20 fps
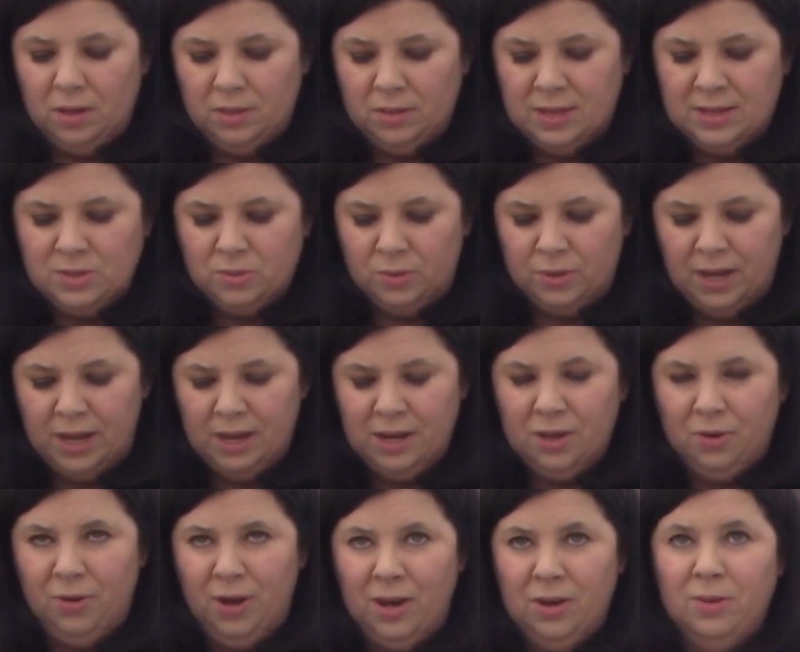these
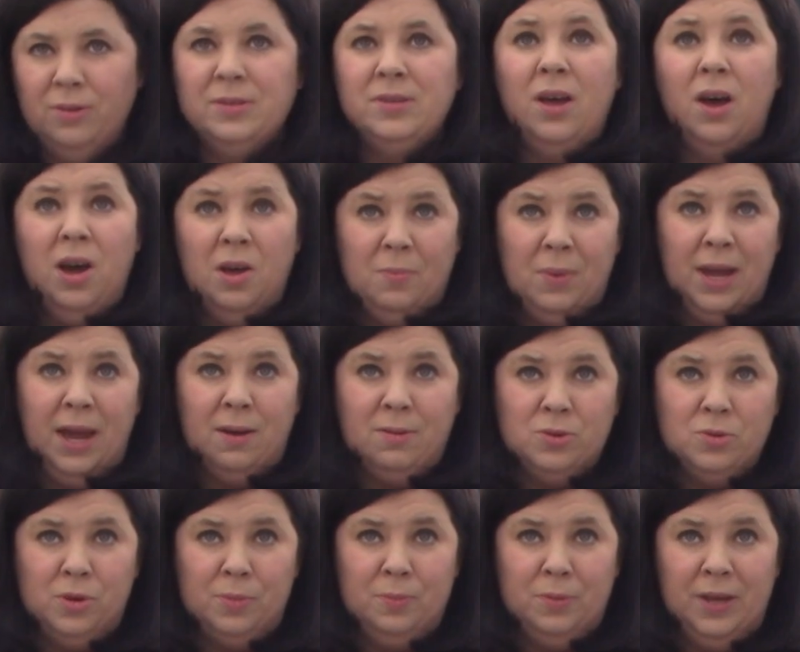organic granules on my
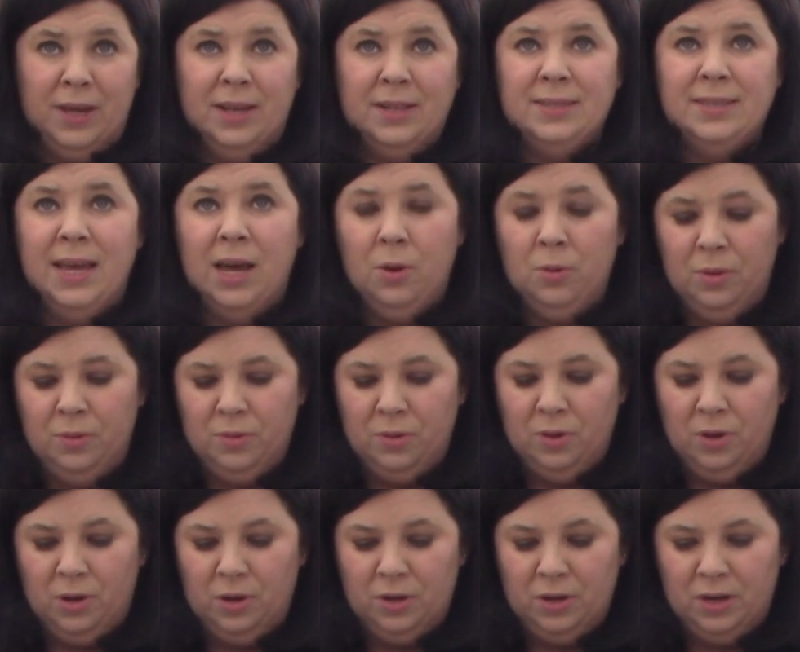outdoor plants out in the
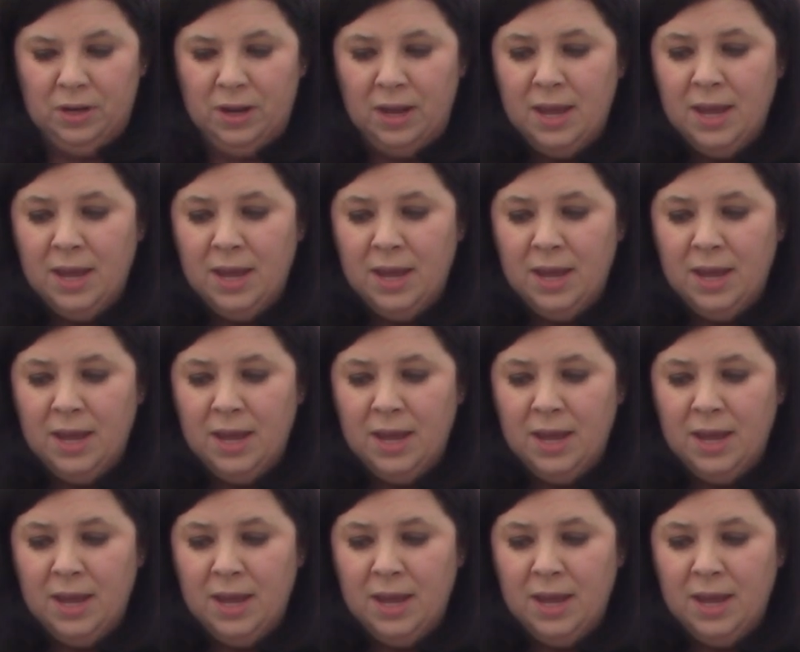garden,